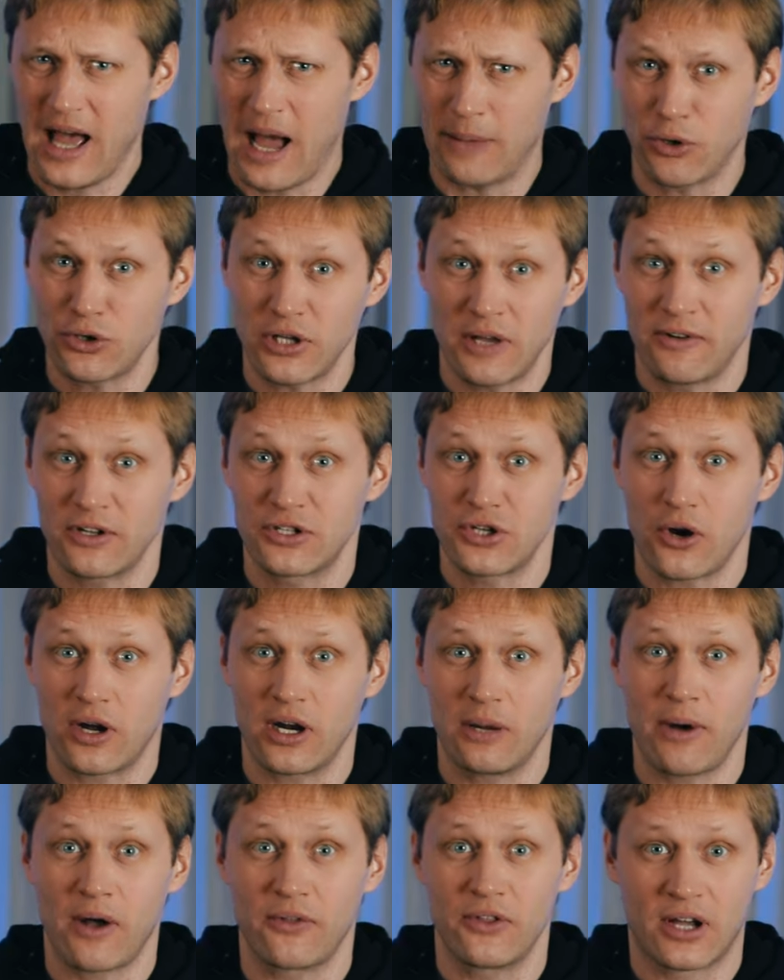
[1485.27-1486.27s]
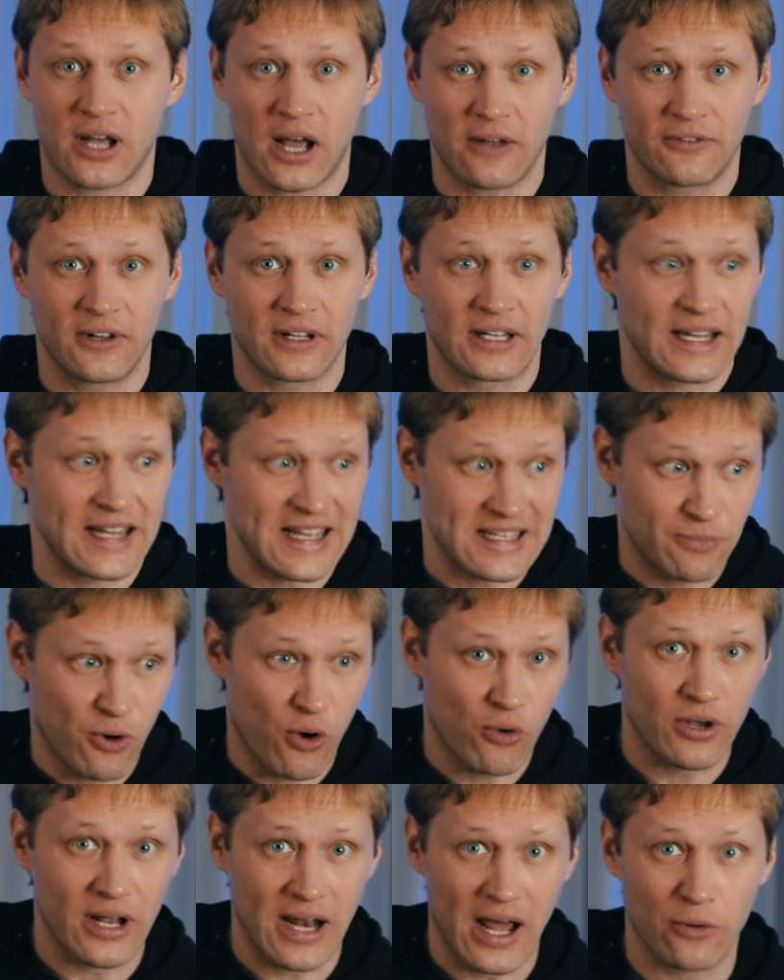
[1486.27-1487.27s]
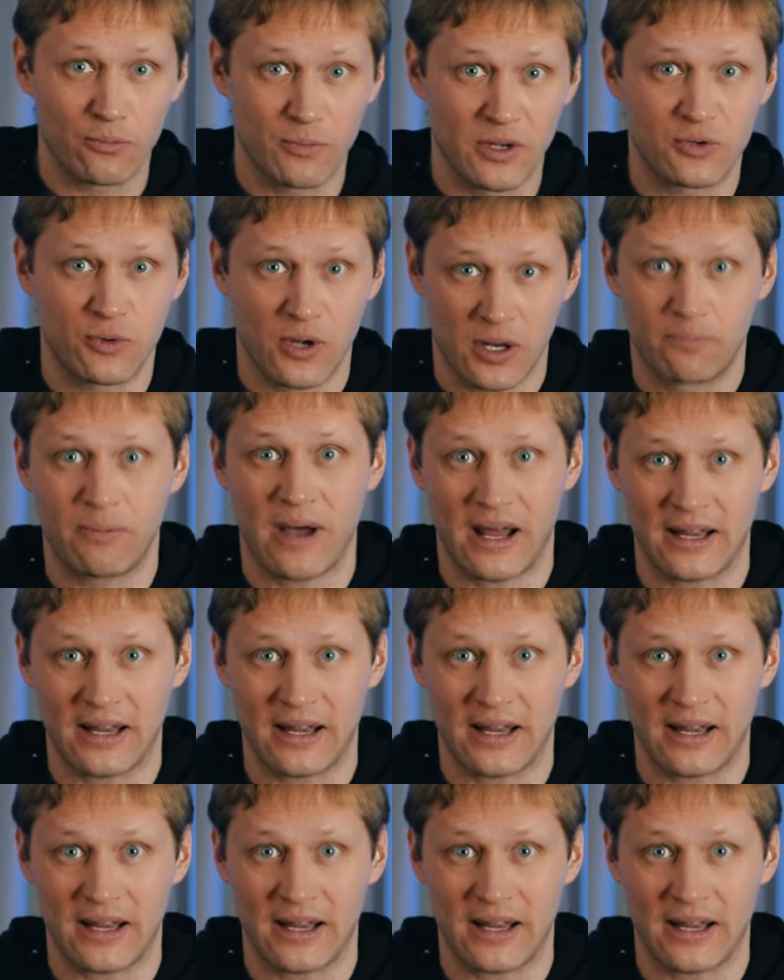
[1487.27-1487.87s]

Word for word: I'm not even talking about the conflict that has broken out between